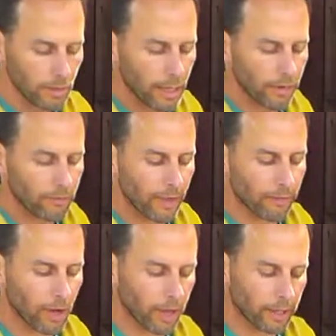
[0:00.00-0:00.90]
if
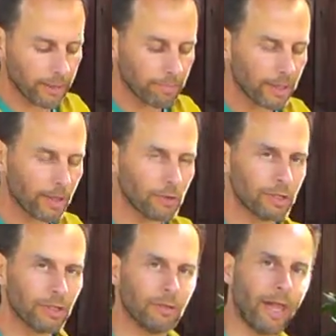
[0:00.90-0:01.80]
they've got any pillows
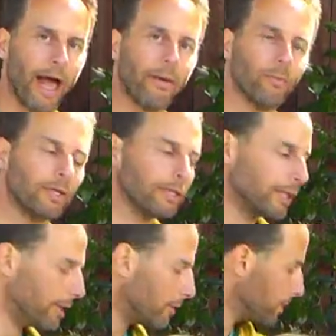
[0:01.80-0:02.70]
in their lap, we can take the